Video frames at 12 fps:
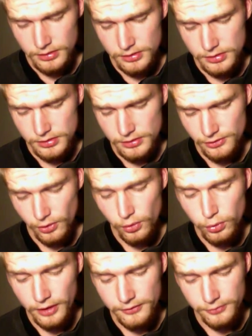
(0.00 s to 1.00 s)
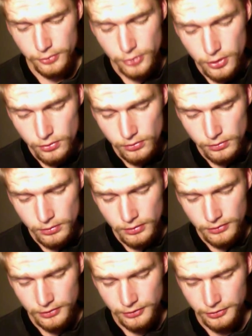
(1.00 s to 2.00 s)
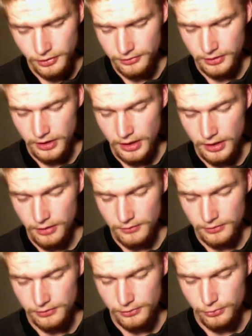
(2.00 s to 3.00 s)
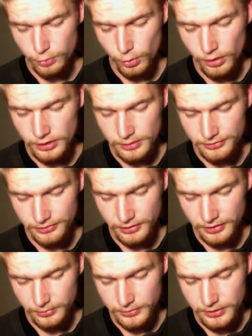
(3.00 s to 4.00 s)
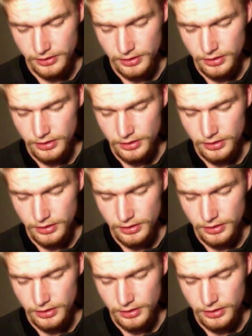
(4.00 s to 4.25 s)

"It's all right for you," said Shasta to Aravis, who was walking beside Swin.